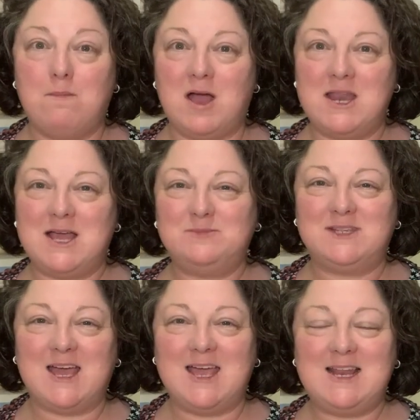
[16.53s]
My
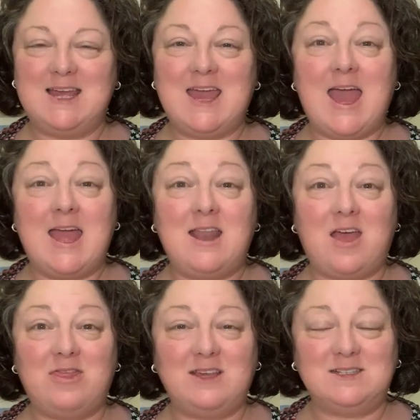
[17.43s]
name's Hayley and
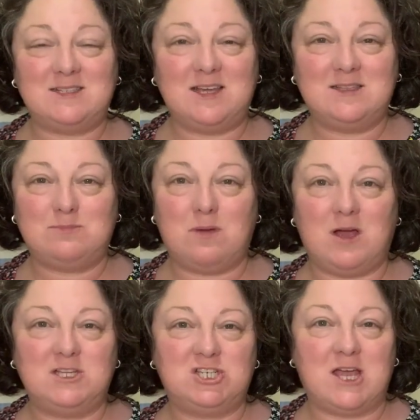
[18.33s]
this is
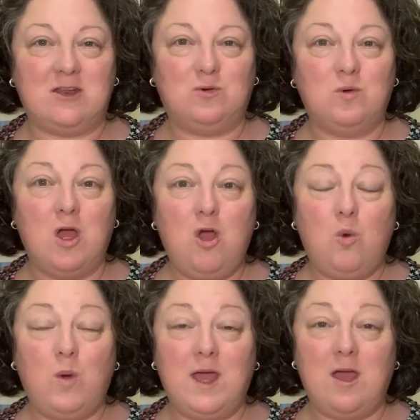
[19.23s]
my channel
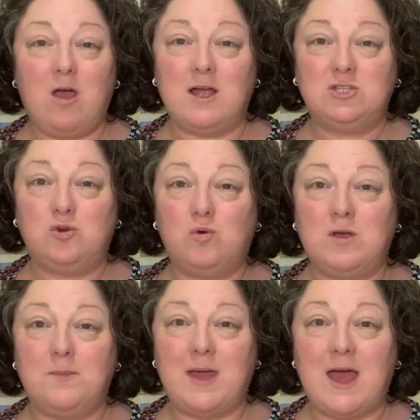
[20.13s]
where I
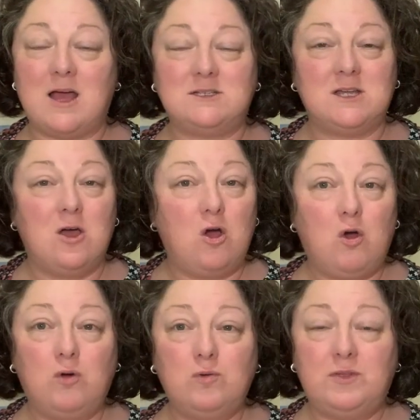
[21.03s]
talk about
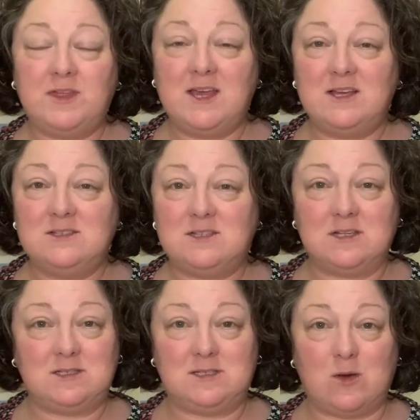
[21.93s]
all things
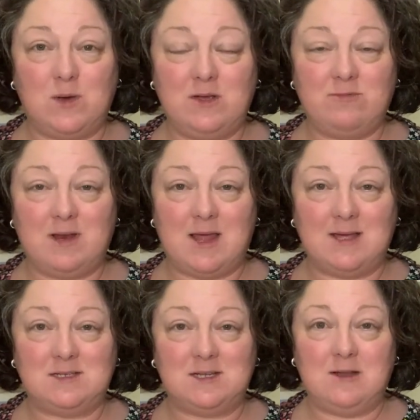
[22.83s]
sewing
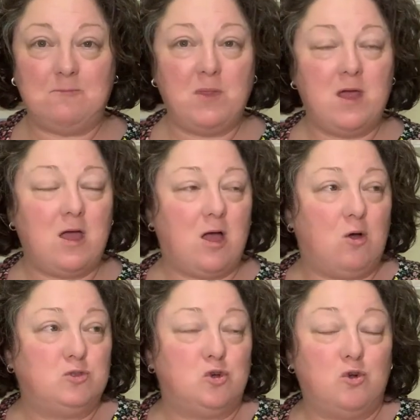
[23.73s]
related.
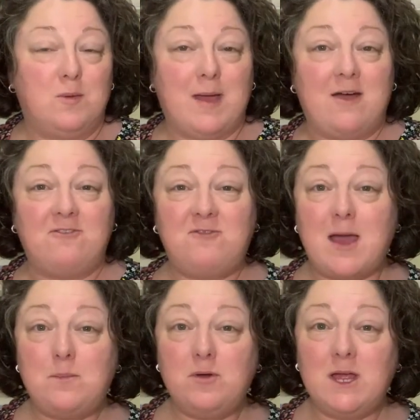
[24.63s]
I'll talk about
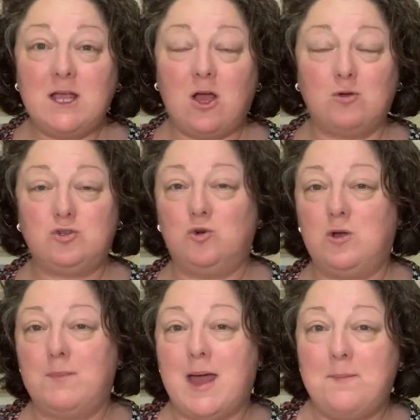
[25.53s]
fabric, I'll
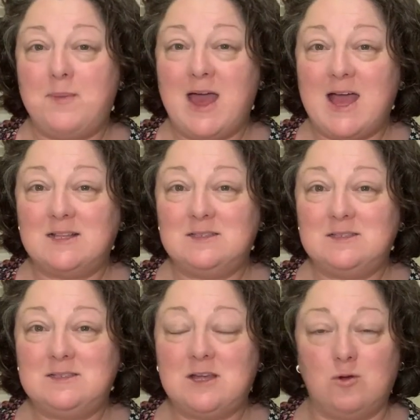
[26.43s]
talk about
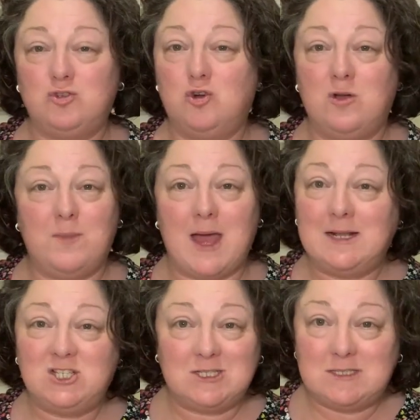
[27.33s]
patterns, I'll talk
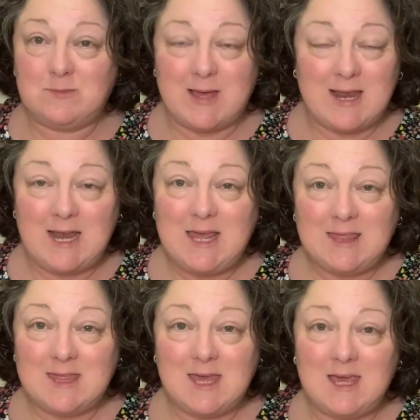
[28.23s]
about just about
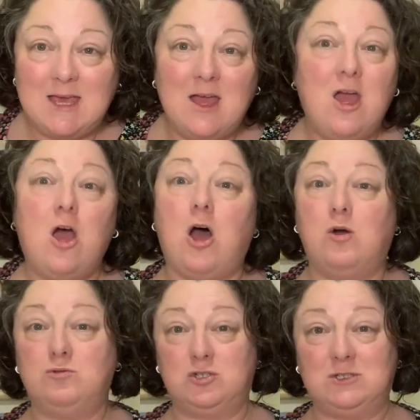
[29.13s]
anything.
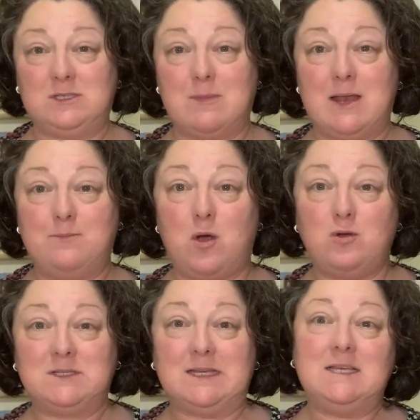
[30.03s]
I'll do some
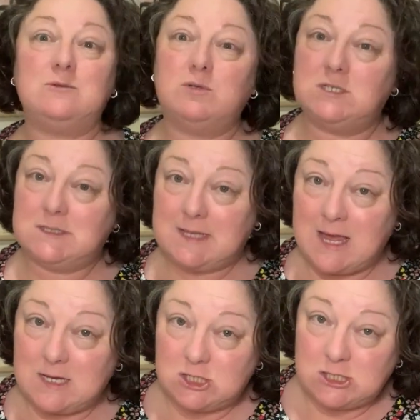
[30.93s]
unboxings, which is
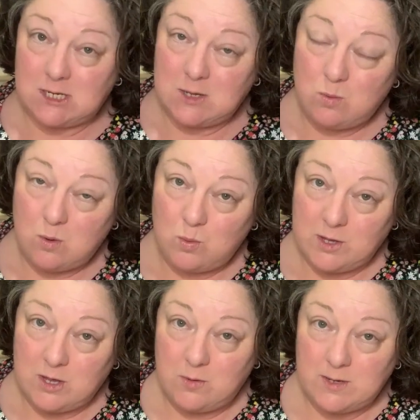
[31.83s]
actually what we're
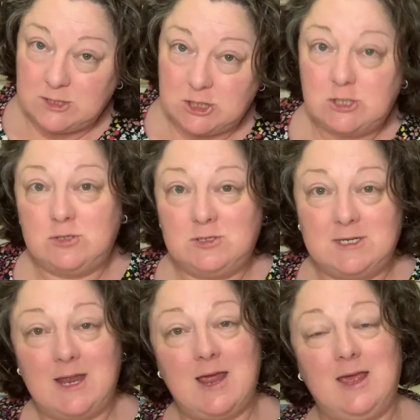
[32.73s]
going to do
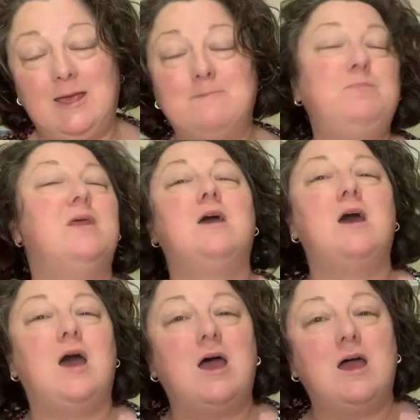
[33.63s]
today.
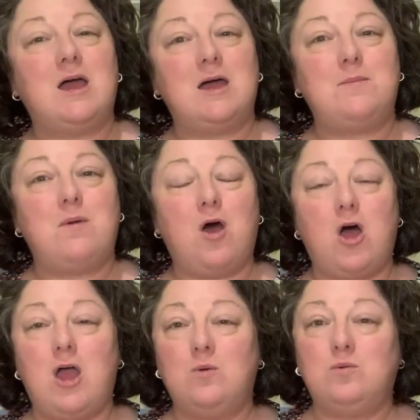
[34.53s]

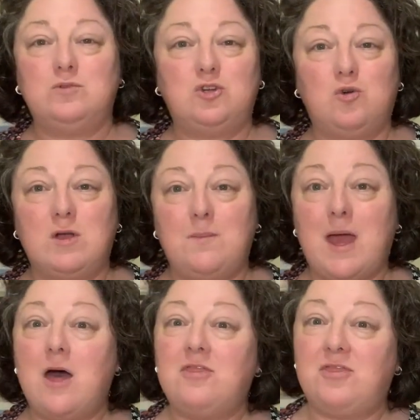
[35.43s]
I will talk
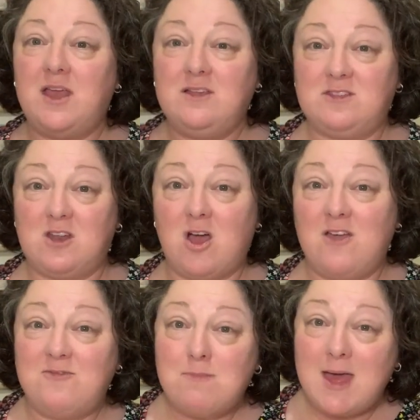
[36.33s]
about things that
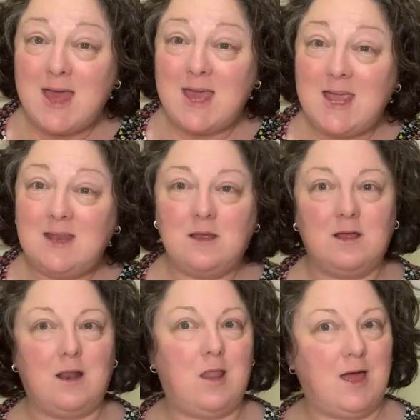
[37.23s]
I've made,
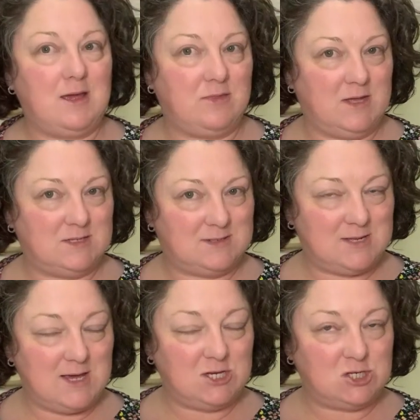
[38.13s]
like this
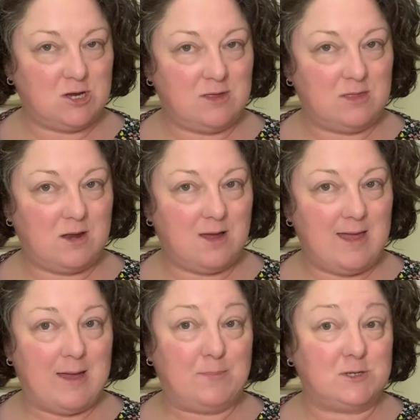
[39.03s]
t-shirt that I
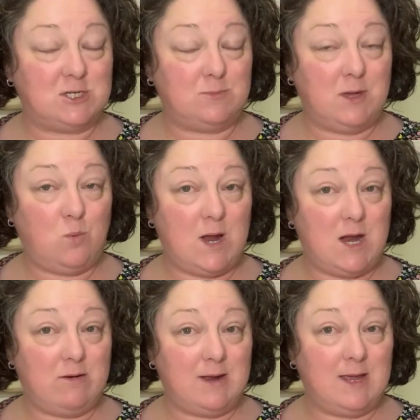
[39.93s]
happen to be
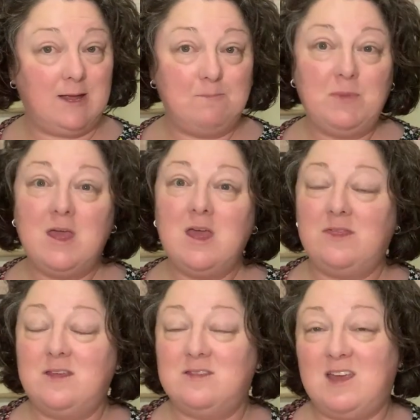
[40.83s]
wearing.
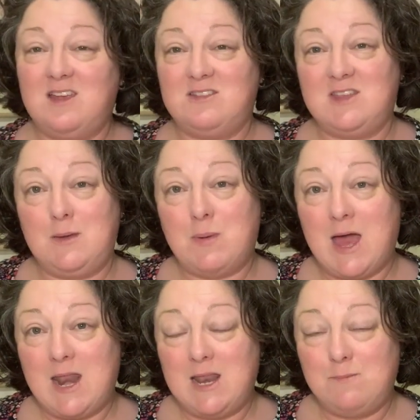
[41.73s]
This is the
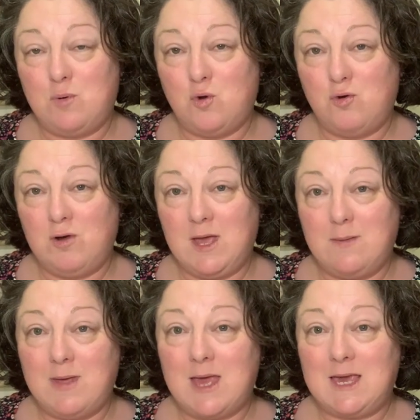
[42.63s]
Pattern
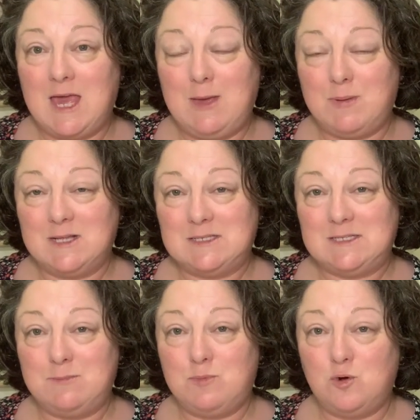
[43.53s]
Emporium Keep It
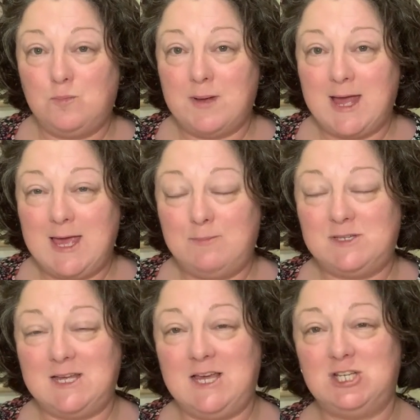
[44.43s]
Simple Babe
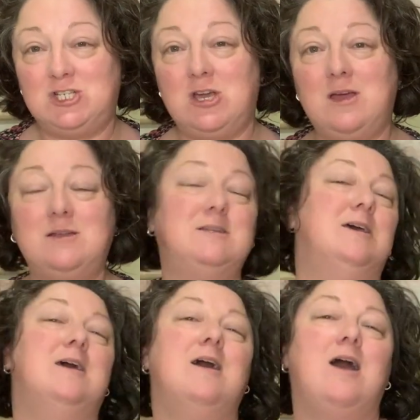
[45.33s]
t-shirt
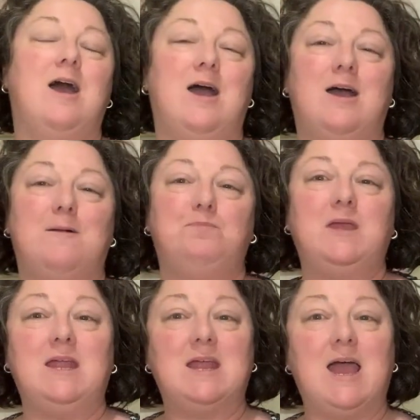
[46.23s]

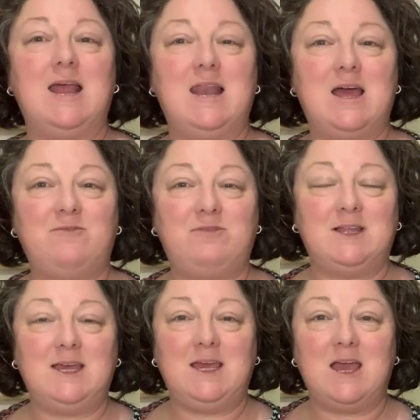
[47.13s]
in a
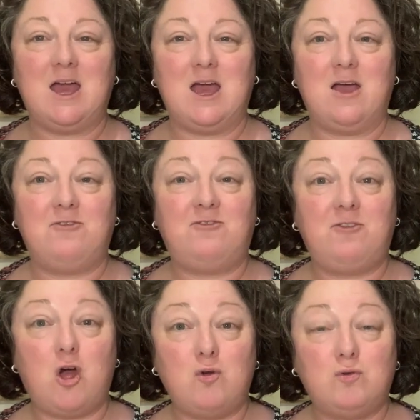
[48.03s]
lovely
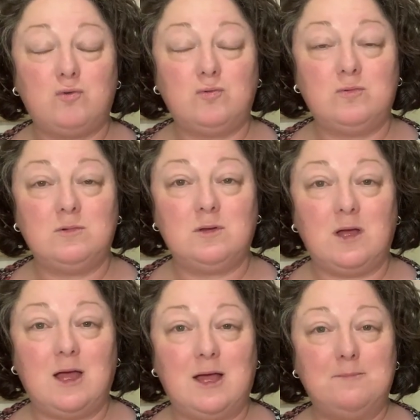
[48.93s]
floral
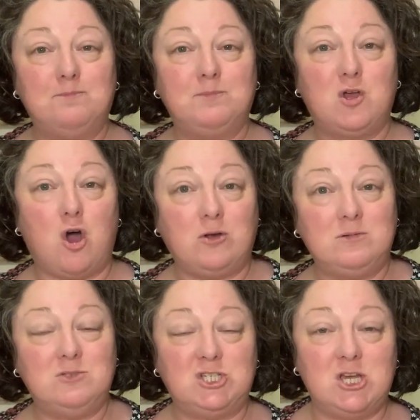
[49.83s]

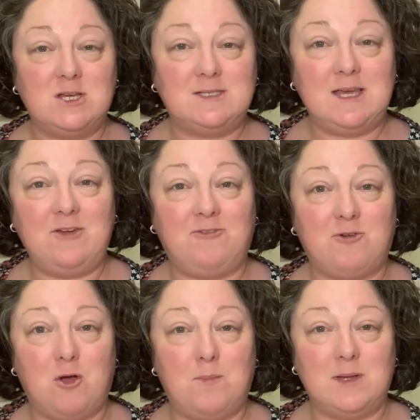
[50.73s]
cotton jersey
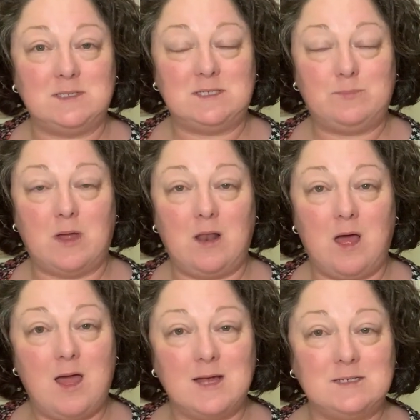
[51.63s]
from
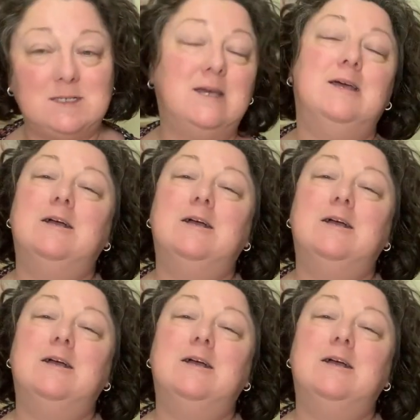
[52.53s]
Spotlight.